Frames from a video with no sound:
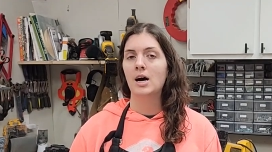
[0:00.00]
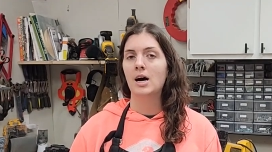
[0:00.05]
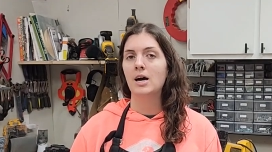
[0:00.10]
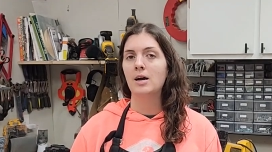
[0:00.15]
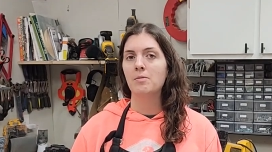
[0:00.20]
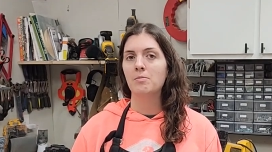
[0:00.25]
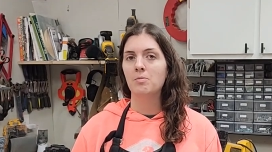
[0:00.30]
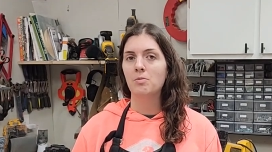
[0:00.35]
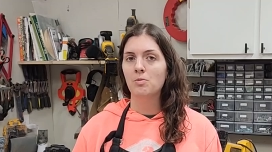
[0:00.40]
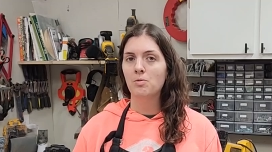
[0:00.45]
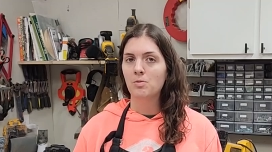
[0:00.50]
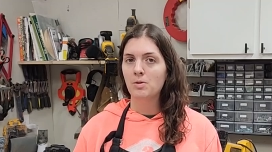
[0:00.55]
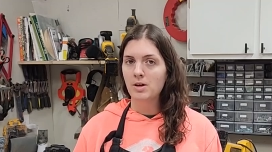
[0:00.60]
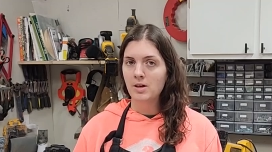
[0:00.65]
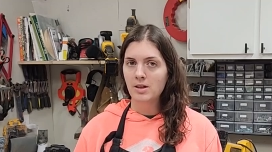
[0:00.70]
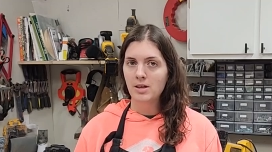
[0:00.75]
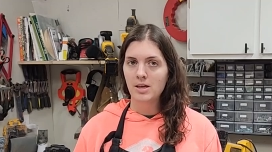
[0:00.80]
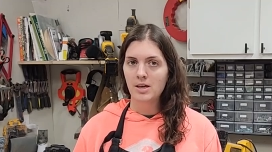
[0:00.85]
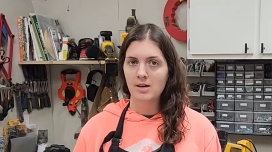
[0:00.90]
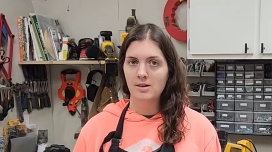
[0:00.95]
I'm
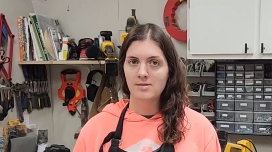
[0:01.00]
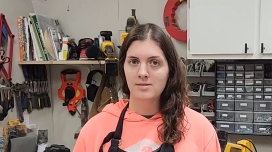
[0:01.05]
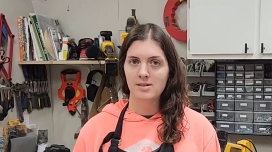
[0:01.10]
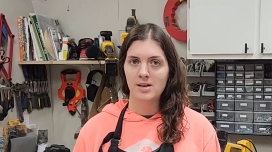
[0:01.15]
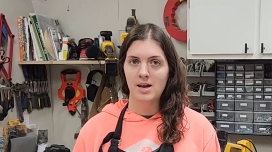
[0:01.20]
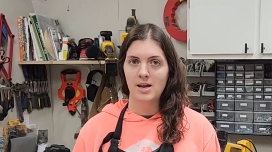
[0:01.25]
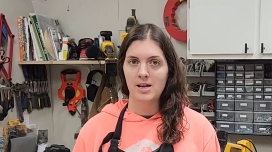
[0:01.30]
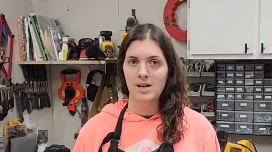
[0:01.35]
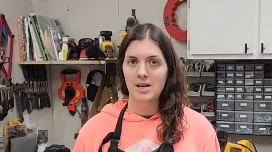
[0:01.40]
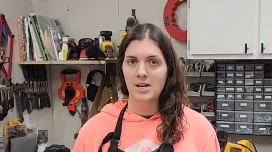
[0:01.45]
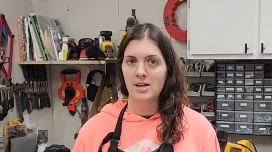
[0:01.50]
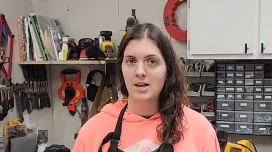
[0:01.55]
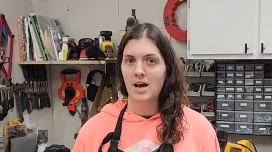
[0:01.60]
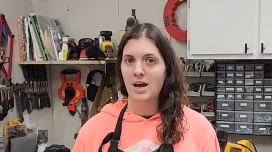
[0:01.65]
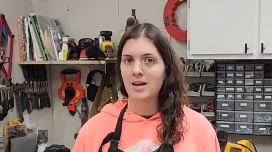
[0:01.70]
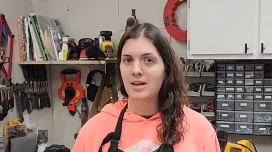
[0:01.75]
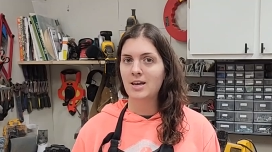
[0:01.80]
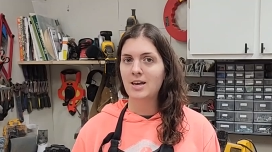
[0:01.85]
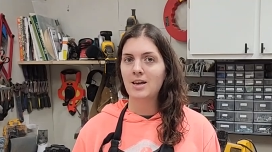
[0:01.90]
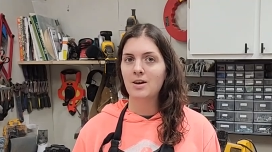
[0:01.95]
really excited.
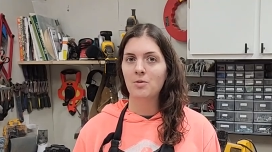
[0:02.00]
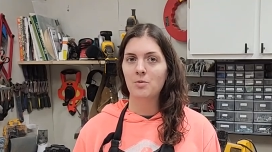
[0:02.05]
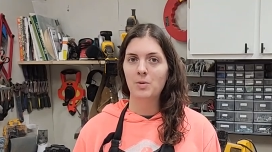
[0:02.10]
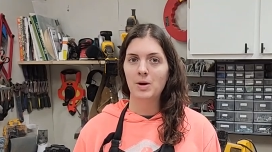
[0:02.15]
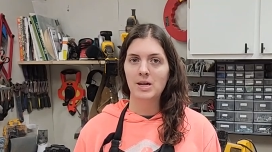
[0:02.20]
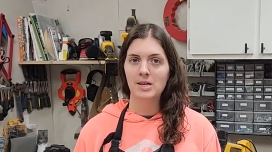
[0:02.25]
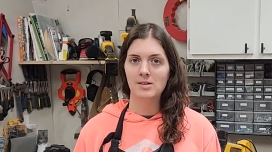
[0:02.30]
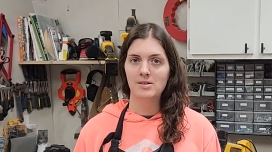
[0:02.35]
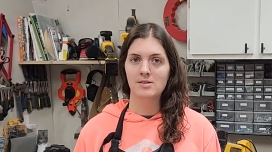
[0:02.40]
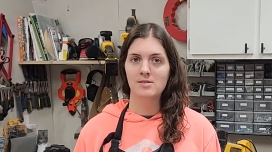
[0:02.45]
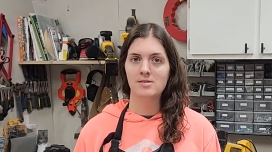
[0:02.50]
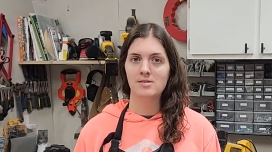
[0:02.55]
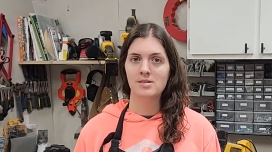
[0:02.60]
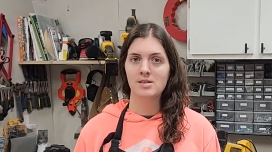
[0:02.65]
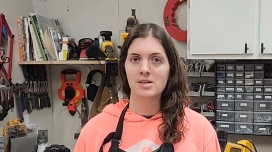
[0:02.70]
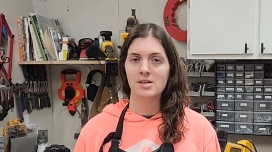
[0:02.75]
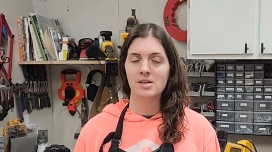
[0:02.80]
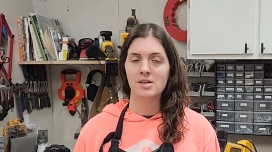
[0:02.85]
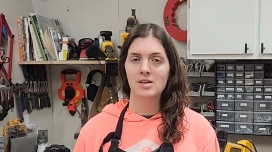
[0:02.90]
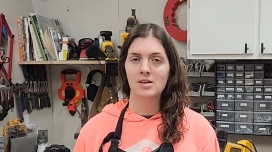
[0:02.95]
I can't wait to
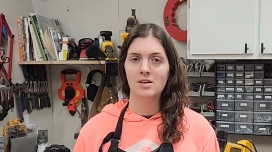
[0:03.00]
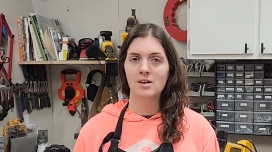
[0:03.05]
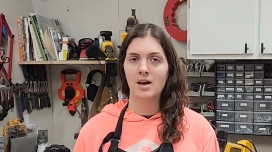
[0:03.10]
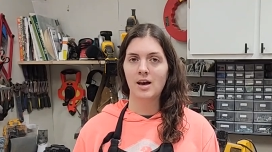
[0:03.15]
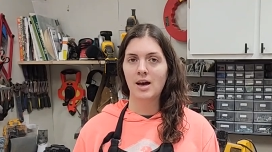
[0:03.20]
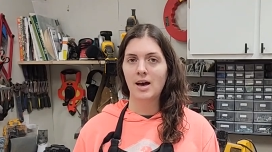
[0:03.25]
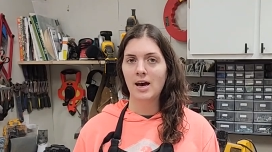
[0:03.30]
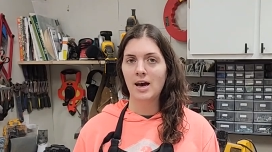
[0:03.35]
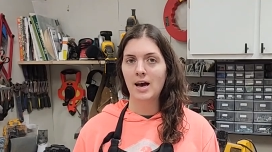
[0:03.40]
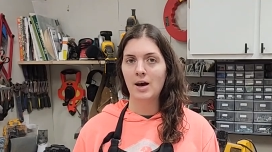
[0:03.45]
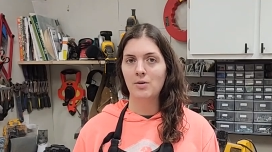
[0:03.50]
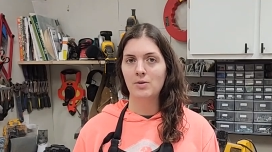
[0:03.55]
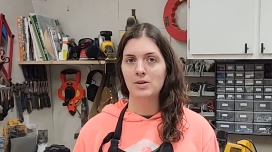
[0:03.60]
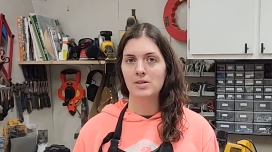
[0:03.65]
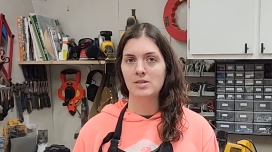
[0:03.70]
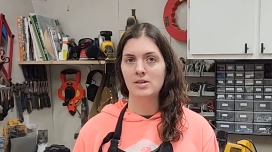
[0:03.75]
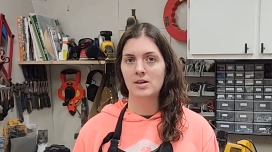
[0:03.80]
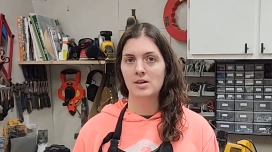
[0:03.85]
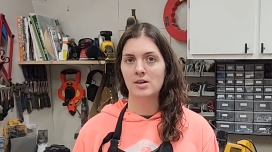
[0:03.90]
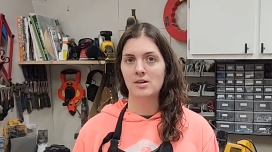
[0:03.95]
see how
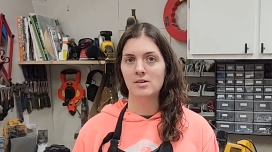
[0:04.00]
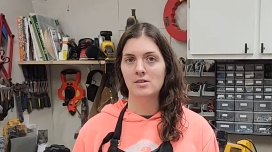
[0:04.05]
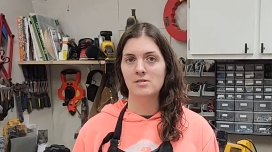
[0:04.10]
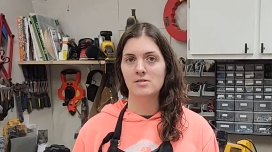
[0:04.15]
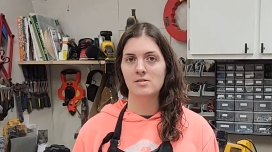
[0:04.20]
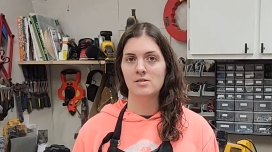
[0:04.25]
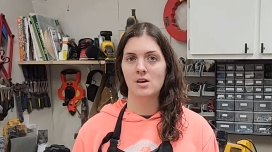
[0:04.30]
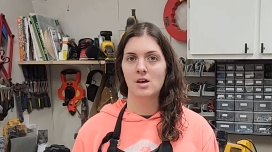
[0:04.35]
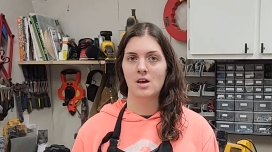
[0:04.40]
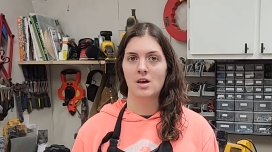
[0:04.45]
it does.